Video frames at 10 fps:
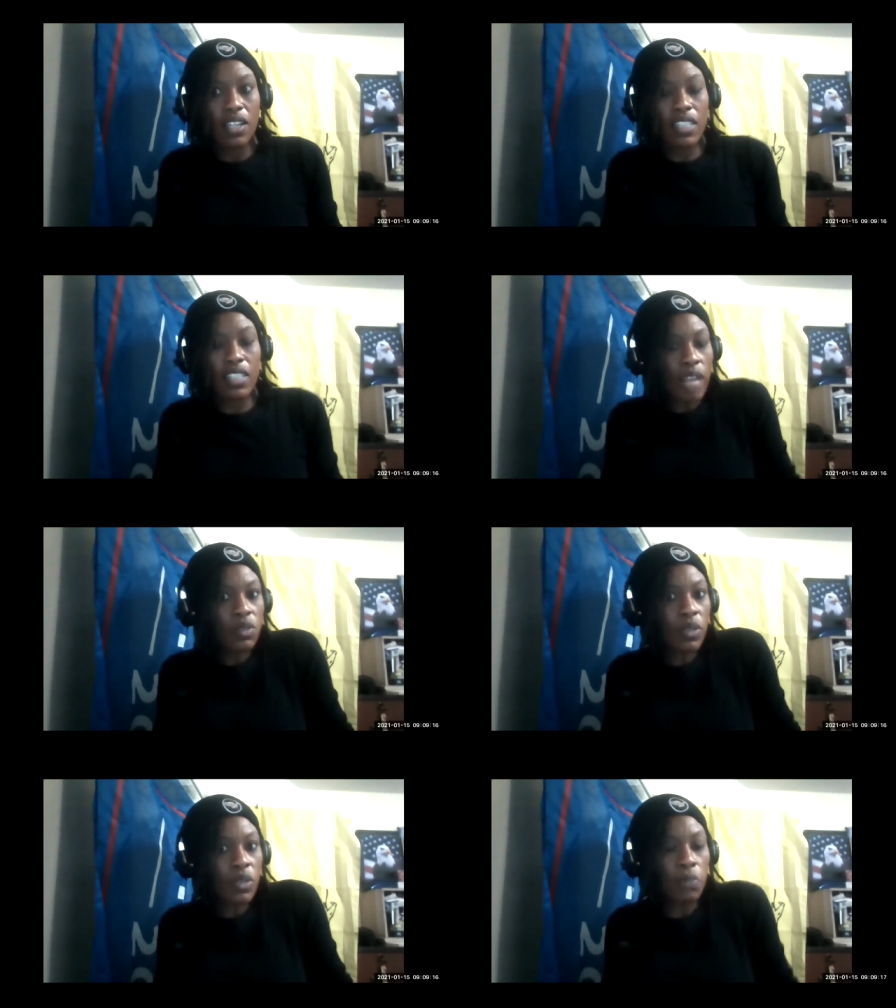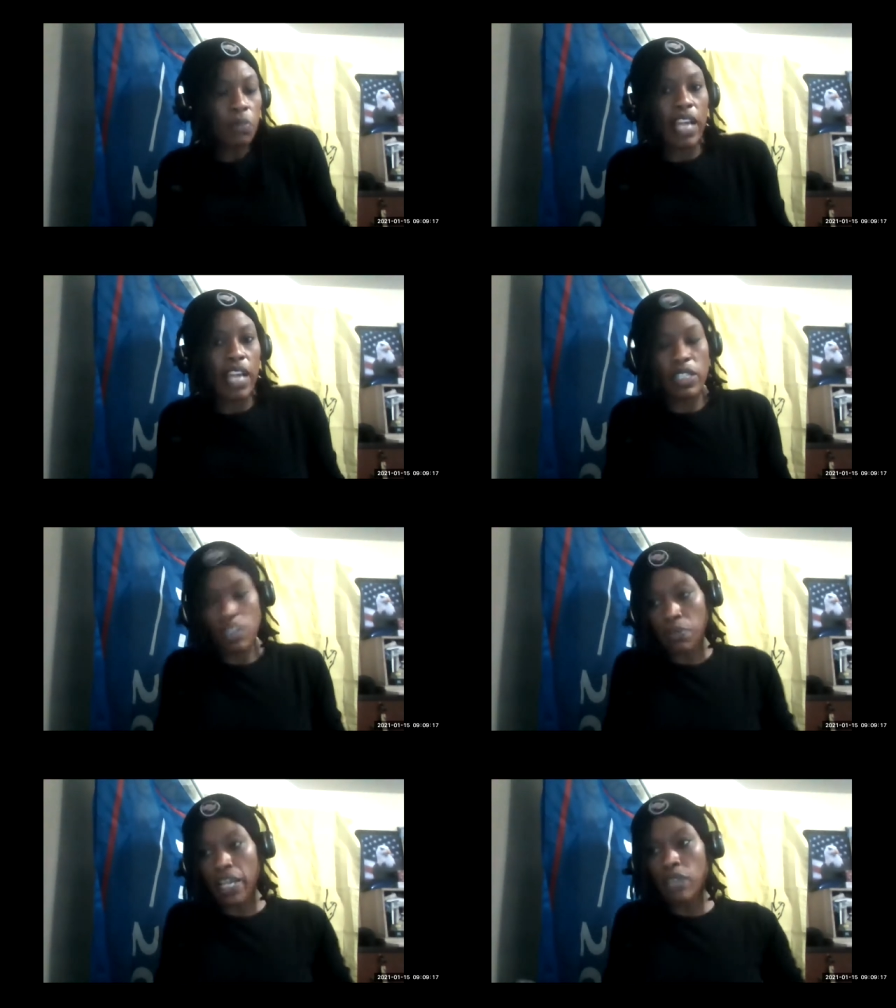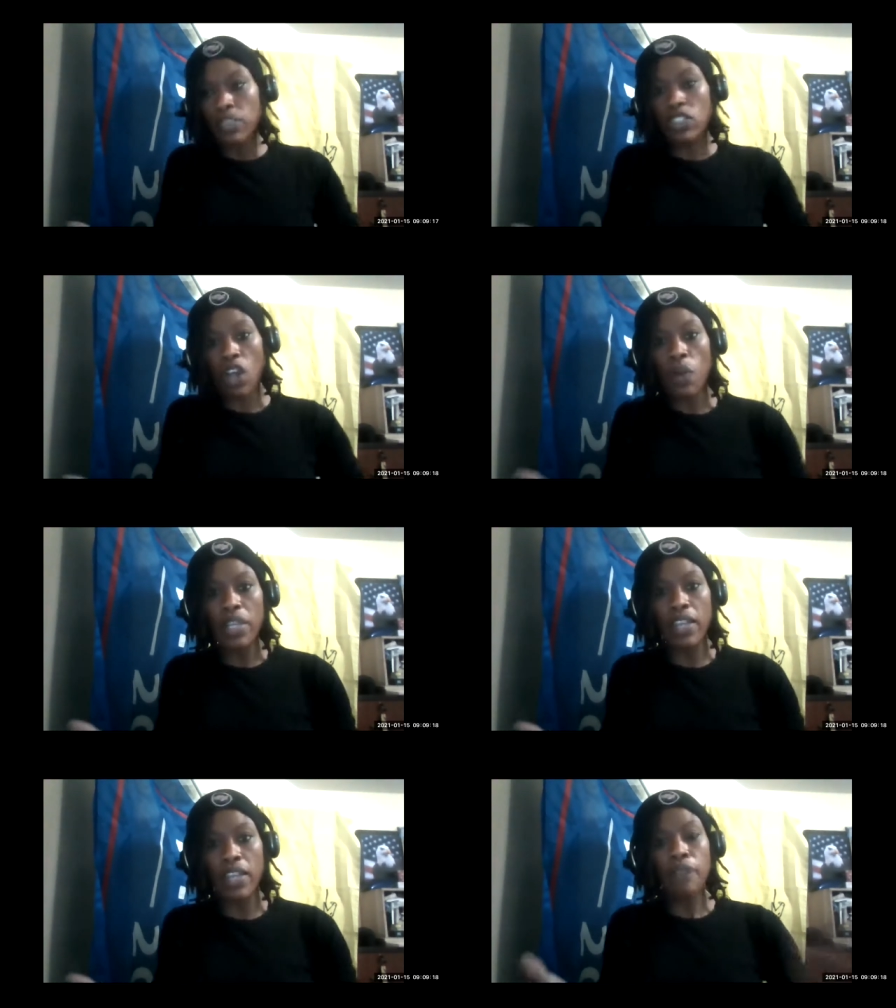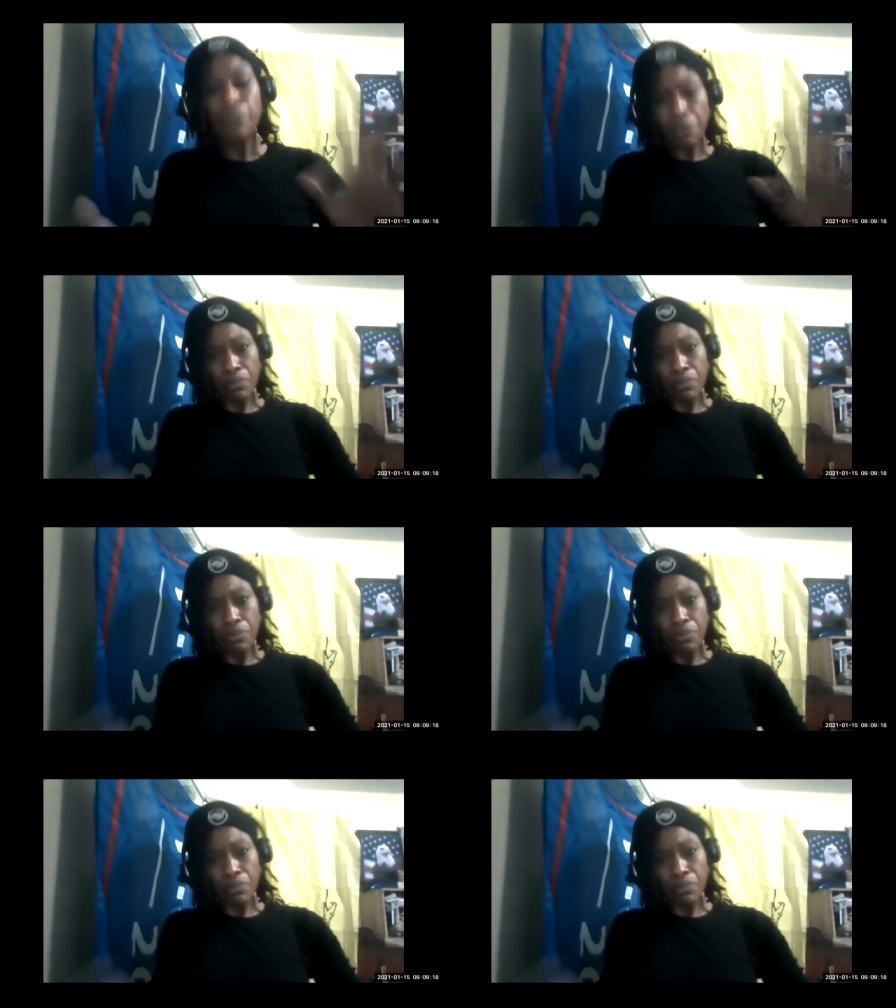Because that's what their plan was. Their plan was to go in there.